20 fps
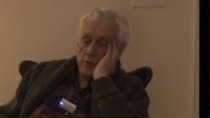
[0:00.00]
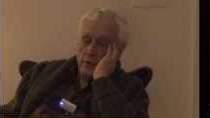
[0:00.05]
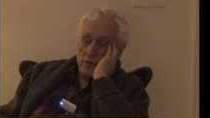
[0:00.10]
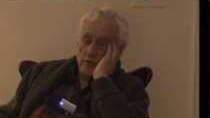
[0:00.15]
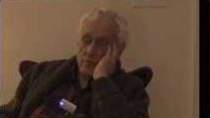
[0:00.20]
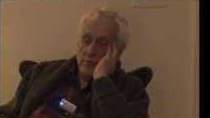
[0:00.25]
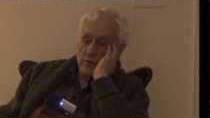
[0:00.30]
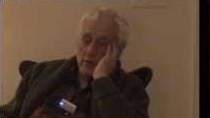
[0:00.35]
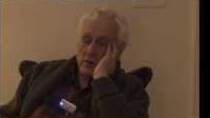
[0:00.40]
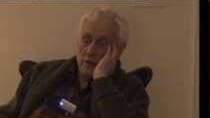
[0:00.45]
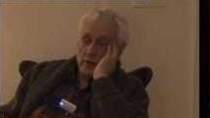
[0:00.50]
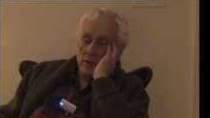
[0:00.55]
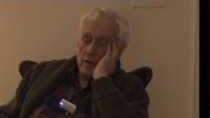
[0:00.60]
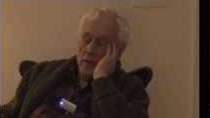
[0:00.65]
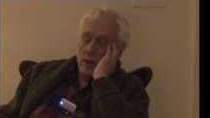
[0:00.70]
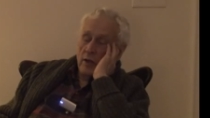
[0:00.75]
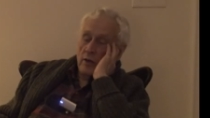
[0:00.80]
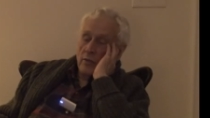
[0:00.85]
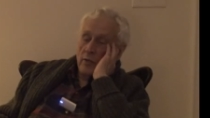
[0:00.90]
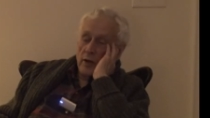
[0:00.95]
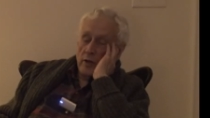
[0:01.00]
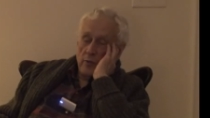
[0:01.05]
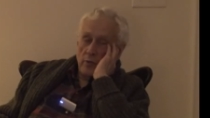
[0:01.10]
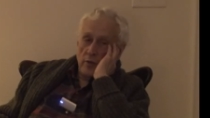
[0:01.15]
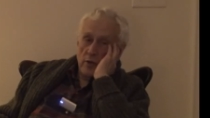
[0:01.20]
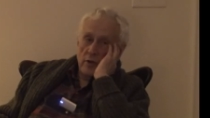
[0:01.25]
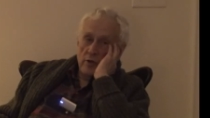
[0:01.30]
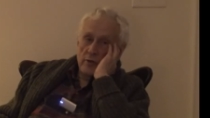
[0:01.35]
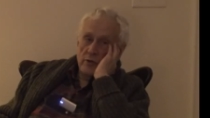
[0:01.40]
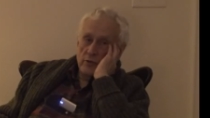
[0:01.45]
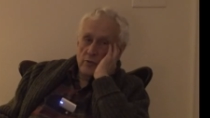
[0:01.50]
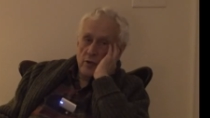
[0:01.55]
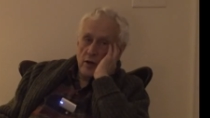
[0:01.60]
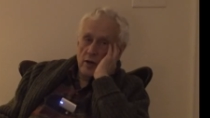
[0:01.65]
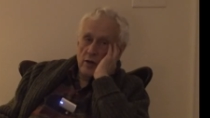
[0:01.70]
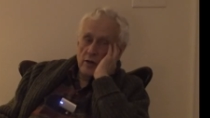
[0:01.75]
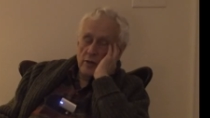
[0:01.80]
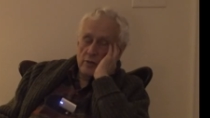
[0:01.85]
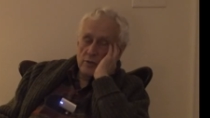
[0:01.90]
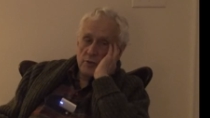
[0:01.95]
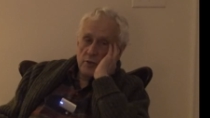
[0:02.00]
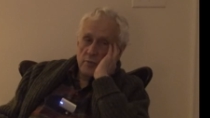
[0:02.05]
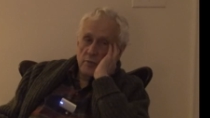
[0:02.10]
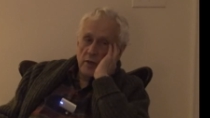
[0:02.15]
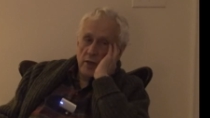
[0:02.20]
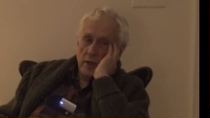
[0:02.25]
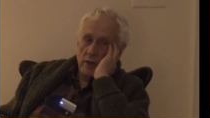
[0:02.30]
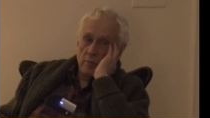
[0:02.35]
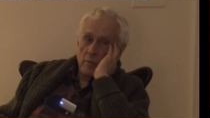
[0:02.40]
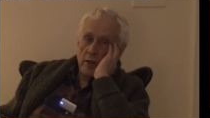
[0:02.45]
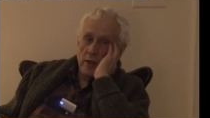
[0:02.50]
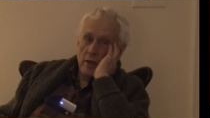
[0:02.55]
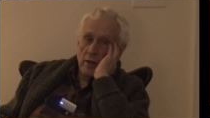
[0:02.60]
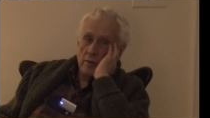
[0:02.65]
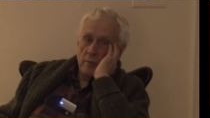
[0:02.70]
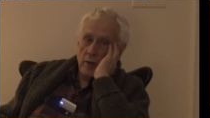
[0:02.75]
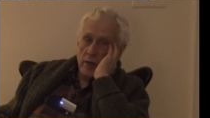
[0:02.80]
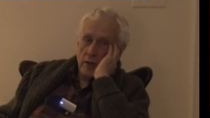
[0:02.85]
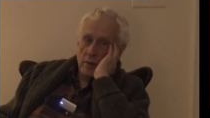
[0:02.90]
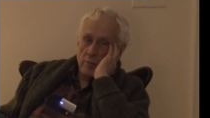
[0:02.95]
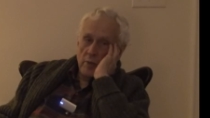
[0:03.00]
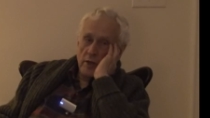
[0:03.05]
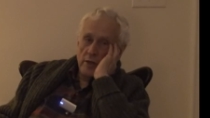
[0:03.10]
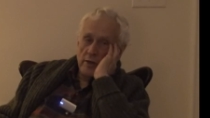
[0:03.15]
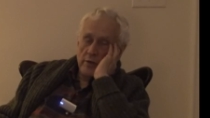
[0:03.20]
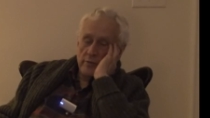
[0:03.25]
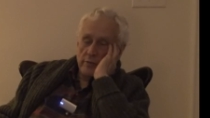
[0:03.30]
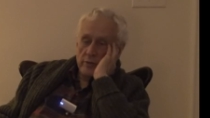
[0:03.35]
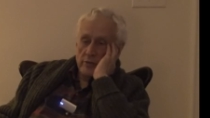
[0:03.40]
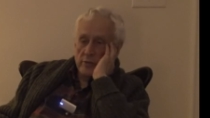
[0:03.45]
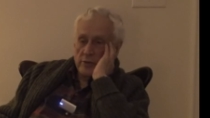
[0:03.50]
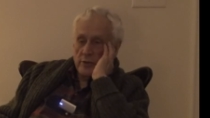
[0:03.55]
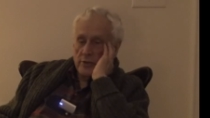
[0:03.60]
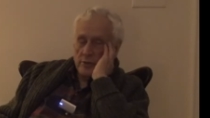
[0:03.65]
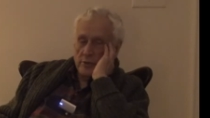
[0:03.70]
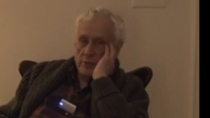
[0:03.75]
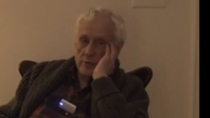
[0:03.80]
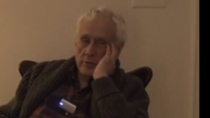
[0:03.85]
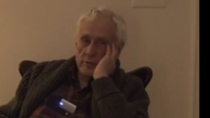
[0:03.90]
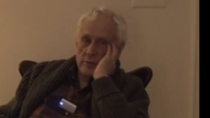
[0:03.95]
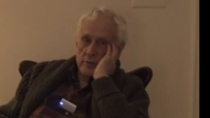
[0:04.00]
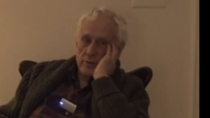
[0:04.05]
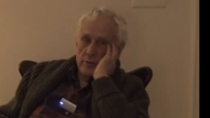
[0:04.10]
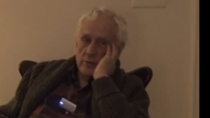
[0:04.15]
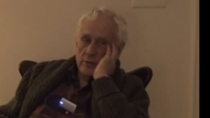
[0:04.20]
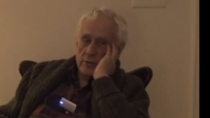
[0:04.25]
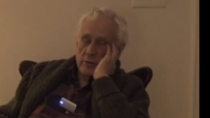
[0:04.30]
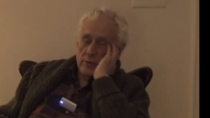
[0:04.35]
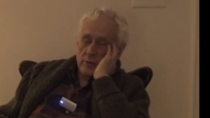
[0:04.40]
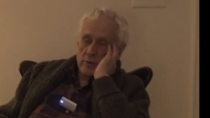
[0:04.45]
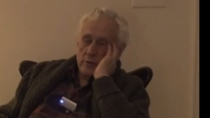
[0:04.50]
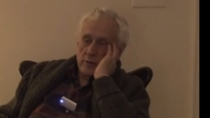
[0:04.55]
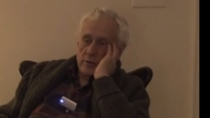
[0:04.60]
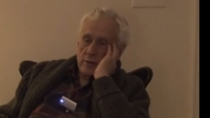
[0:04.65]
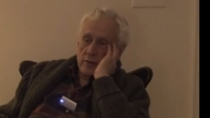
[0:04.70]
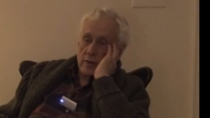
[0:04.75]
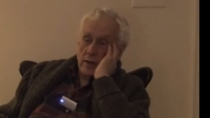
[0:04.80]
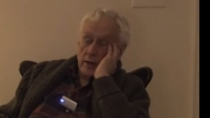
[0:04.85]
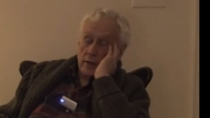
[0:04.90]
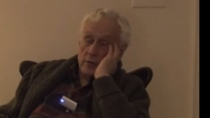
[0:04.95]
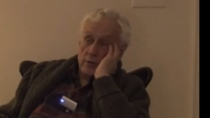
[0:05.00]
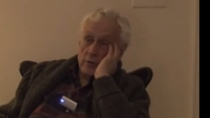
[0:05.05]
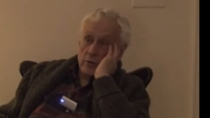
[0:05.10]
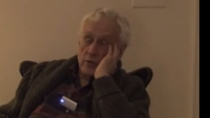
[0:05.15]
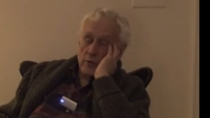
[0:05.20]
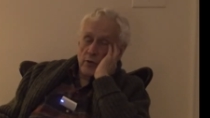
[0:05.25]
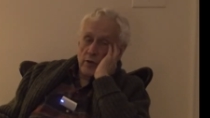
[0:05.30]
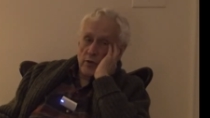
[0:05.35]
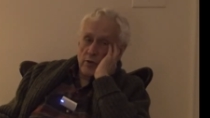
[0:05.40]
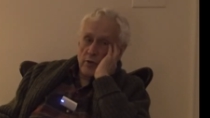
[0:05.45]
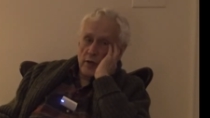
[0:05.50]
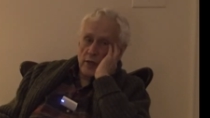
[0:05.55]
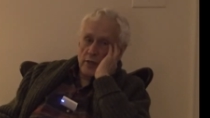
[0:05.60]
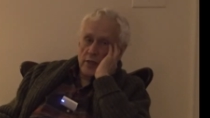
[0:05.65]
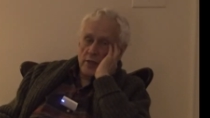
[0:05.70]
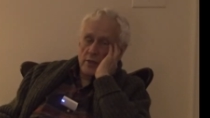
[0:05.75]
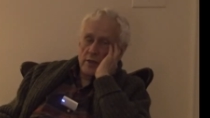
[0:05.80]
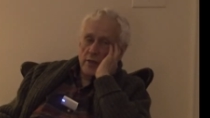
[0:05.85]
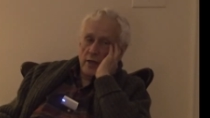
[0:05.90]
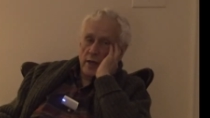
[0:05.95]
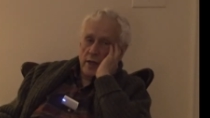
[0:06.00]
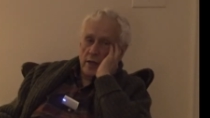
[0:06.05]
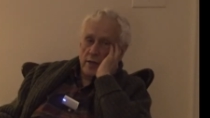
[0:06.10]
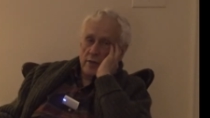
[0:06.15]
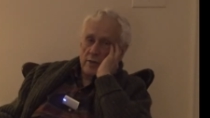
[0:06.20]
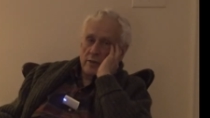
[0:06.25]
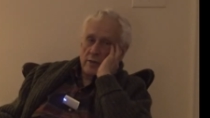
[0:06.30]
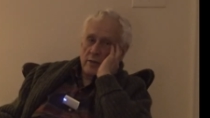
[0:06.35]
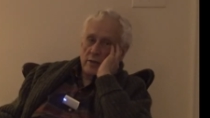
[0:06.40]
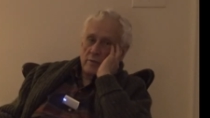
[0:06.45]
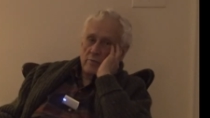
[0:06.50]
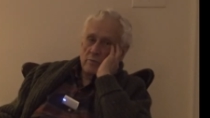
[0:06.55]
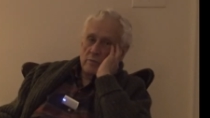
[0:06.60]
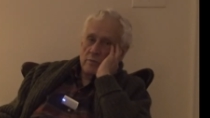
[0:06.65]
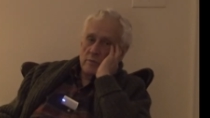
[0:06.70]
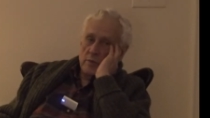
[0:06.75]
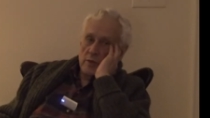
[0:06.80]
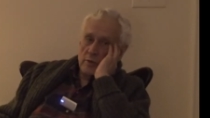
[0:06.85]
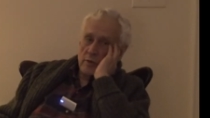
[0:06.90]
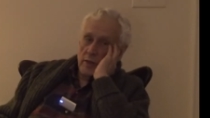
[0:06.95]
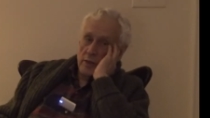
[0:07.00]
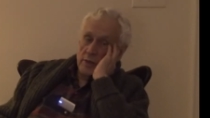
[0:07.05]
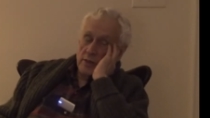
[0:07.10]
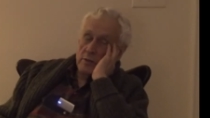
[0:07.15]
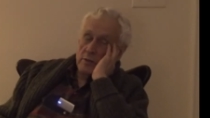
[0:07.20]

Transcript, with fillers: for your field. Write one or two articles that made make, make a big difference. And I don't know whether I did that. I, you know, I